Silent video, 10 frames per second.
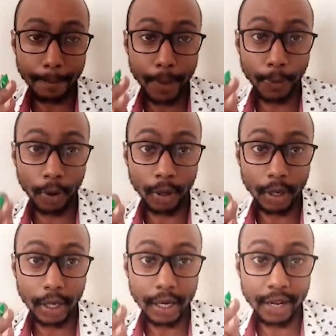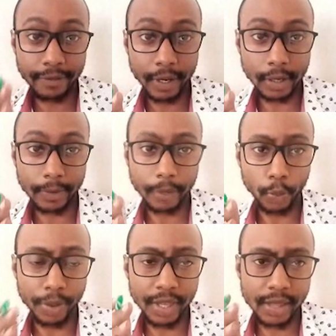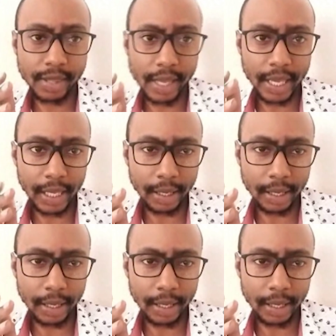people living within the